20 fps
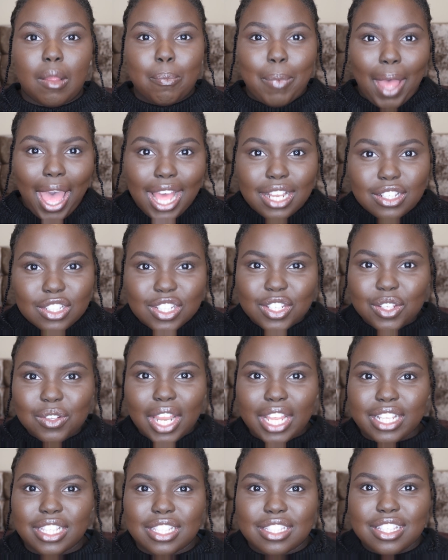bad to you?
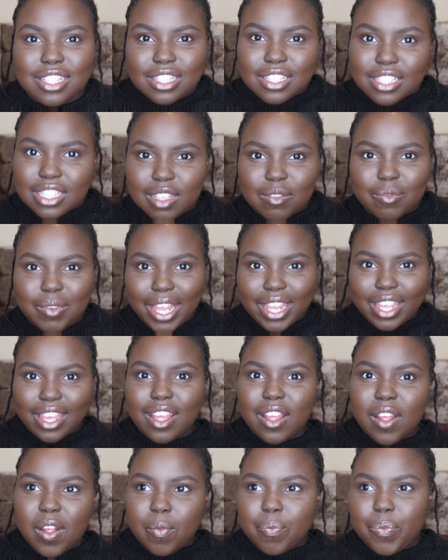Like, this doesn't seem like
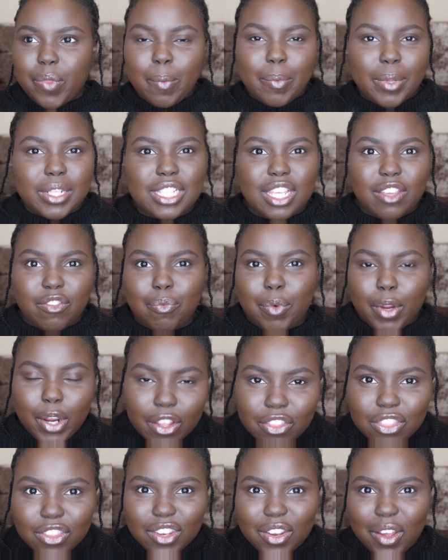I'm about to give
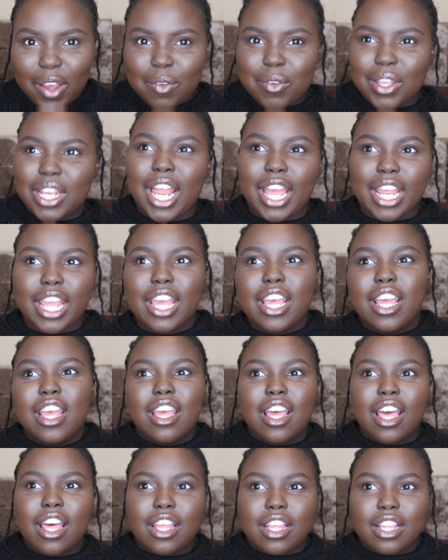birth, you know what I mean? Like,
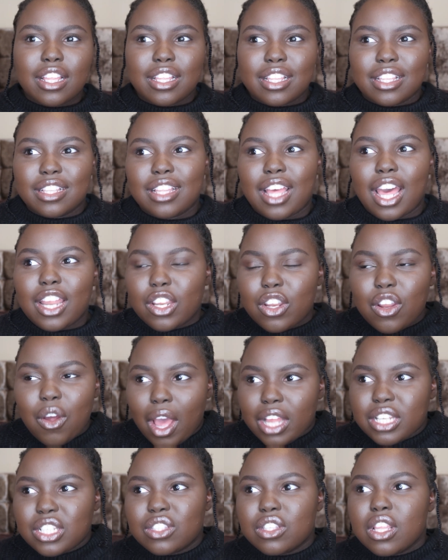I don't
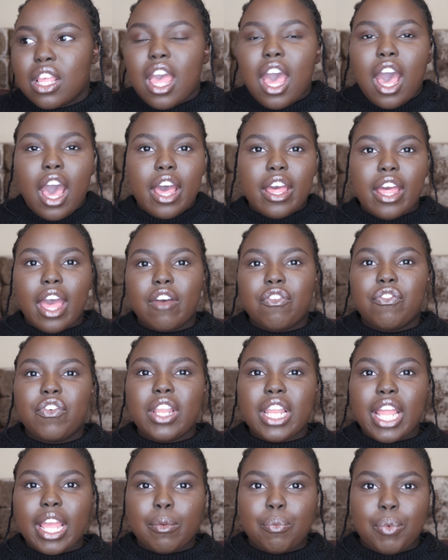know, I
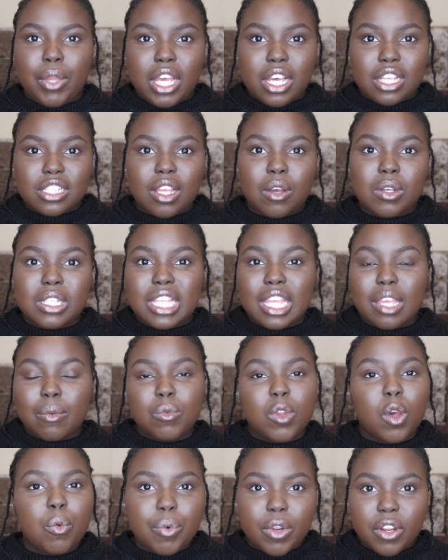feel like because I was
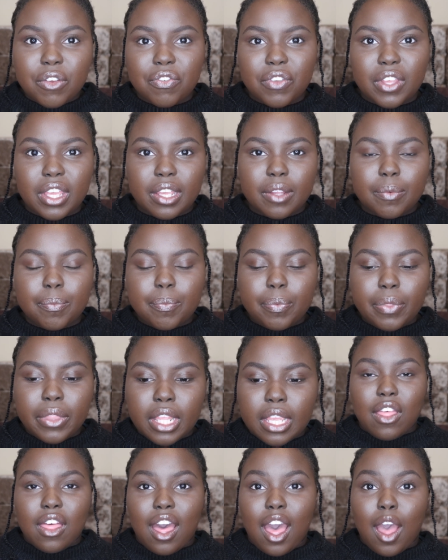hypnobirthing,
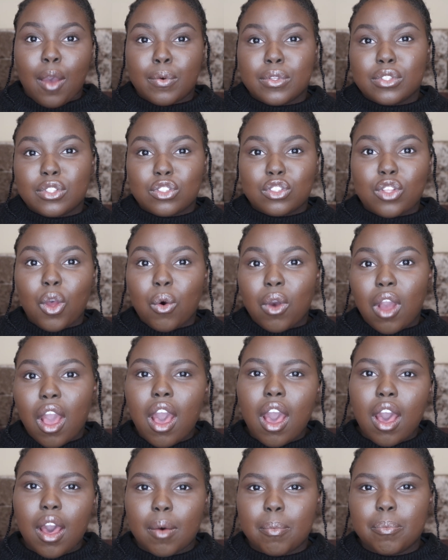I was so
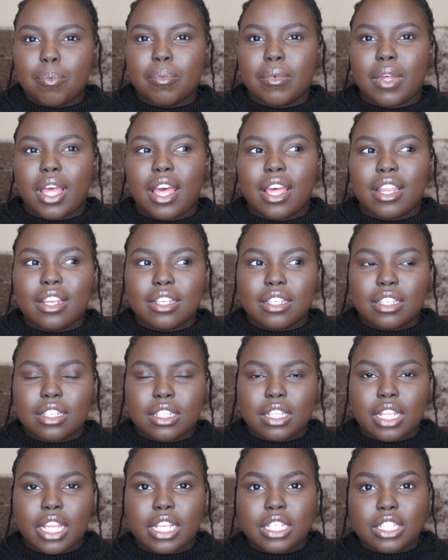calm and
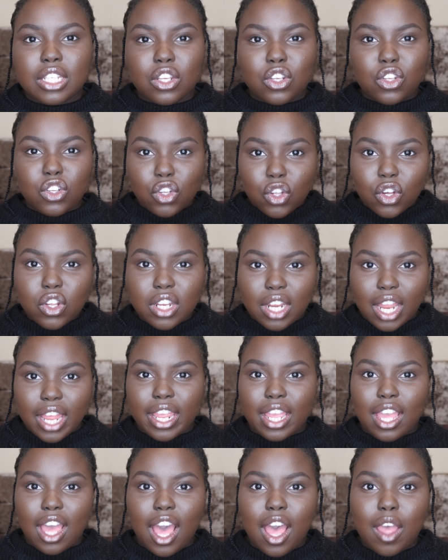it didn't look
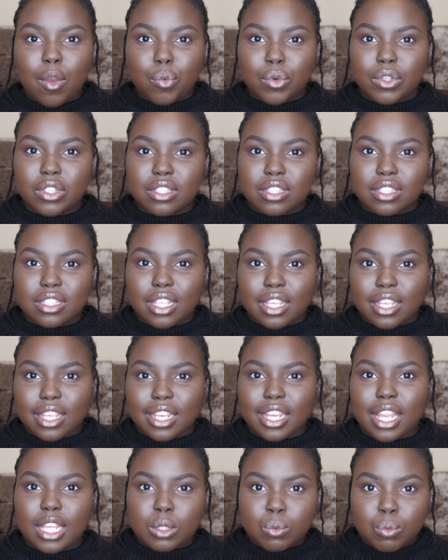like I was
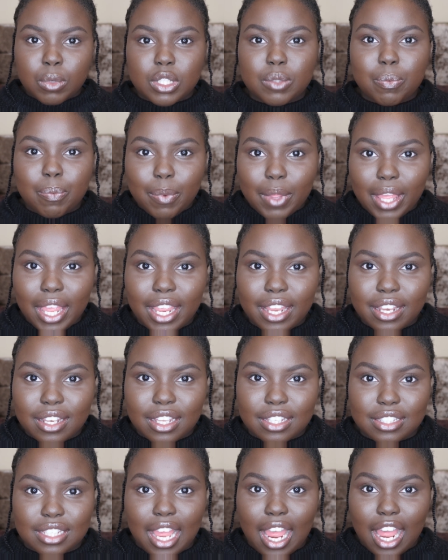in as much
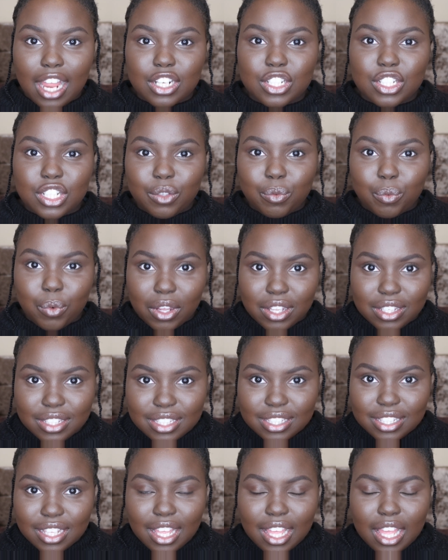pain as I actually
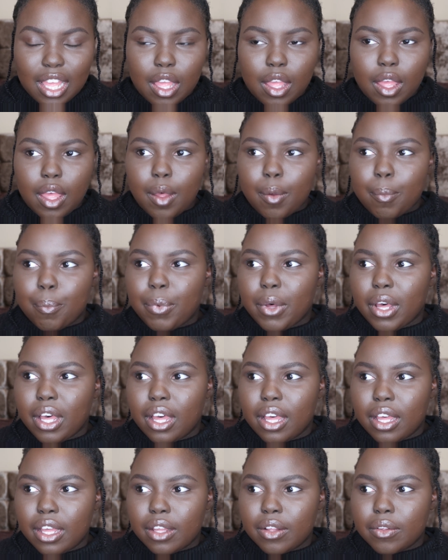was.
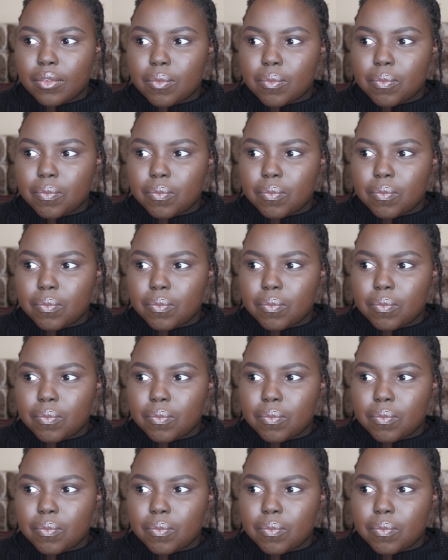But